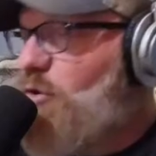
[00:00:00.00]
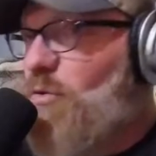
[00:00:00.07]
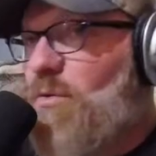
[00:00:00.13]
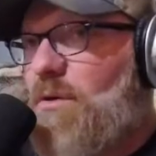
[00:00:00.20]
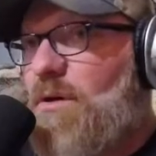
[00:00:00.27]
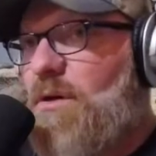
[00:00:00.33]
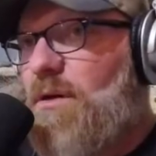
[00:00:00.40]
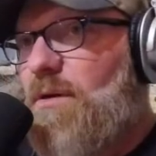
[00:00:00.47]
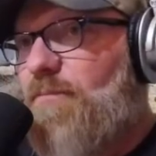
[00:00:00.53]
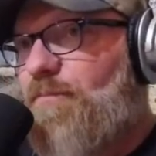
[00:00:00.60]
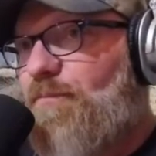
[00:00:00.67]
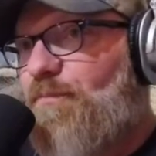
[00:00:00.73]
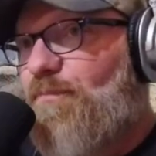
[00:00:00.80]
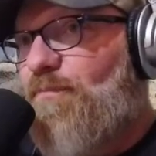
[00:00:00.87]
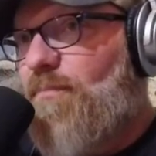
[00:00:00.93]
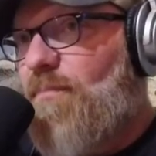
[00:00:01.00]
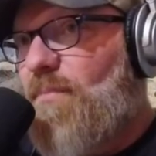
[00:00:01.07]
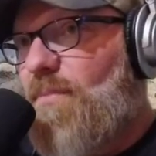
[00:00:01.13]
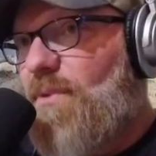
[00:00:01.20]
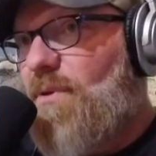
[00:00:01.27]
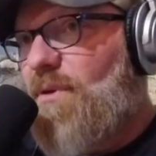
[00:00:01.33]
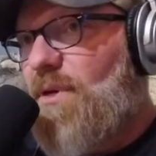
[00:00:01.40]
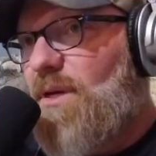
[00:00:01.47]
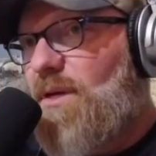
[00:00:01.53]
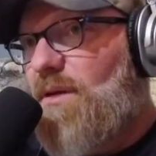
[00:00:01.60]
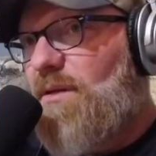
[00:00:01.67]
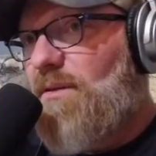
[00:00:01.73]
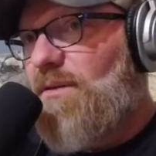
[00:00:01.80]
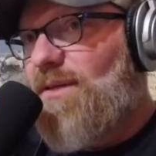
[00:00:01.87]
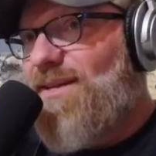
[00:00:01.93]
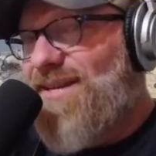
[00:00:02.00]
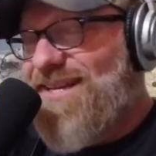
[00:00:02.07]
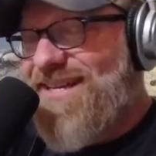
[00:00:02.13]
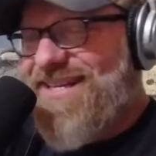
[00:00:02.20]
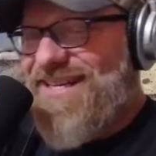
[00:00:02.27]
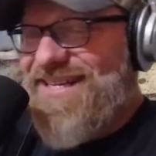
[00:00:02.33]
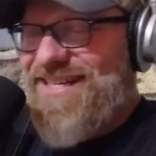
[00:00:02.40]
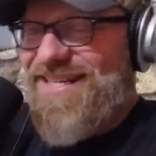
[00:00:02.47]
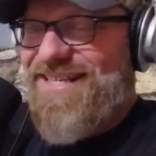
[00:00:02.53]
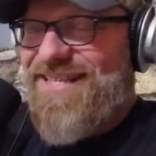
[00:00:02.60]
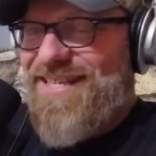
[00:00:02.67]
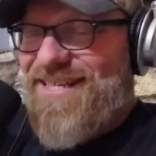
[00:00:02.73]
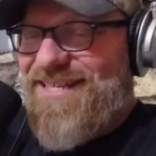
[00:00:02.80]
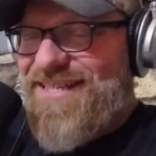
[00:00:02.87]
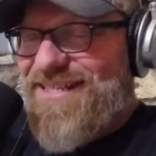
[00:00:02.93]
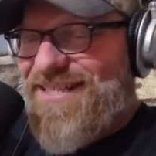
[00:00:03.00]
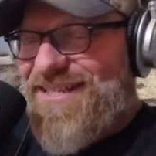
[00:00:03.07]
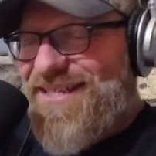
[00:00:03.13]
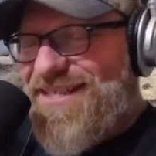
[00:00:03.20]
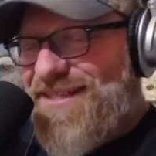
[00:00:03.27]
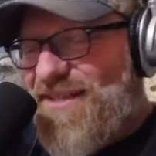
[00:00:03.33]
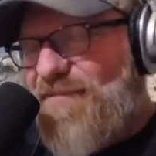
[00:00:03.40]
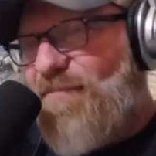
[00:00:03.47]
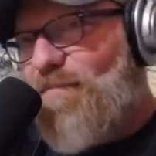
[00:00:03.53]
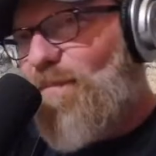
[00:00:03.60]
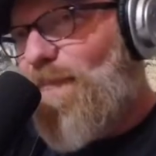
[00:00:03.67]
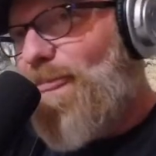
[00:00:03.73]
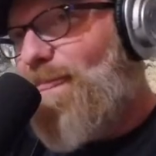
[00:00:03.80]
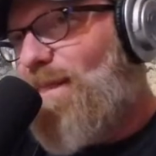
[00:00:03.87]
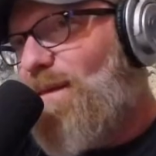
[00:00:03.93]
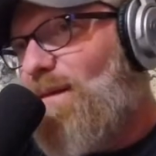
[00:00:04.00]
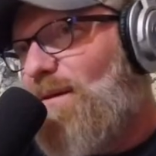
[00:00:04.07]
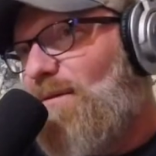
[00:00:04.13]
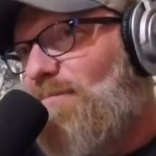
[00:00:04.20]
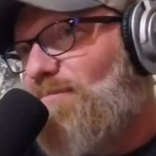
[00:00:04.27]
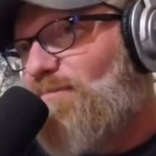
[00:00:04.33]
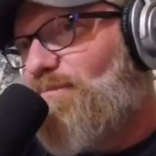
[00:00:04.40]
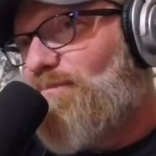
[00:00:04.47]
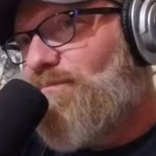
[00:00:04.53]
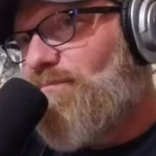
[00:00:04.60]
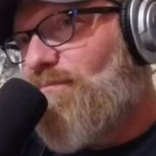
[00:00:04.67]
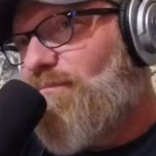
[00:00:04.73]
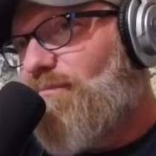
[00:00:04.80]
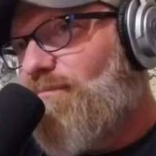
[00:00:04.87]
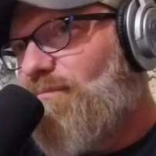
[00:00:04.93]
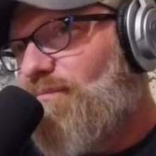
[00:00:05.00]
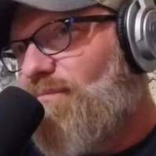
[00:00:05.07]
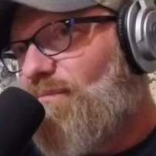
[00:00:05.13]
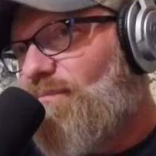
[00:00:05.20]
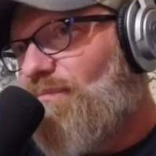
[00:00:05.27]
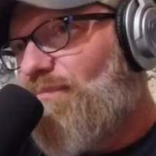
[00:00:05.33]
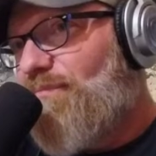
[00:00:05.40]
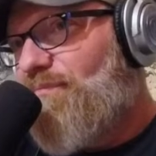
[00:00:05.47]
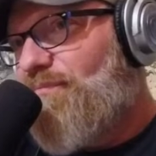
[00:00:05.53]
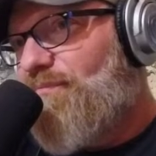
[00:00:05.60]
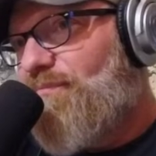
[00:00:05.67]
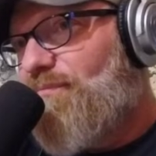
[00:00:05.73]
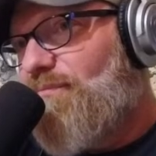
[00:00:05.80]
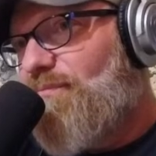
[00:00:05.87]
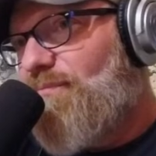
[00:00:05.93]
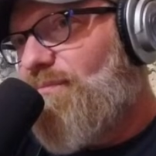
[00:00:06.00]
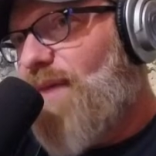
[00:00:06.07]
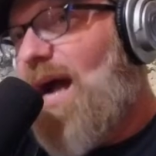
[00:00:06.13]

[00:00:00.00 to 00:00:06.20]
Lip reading: ever doubt yourself writing that stuff in the notes. It paints the picture on the canvas of our minds.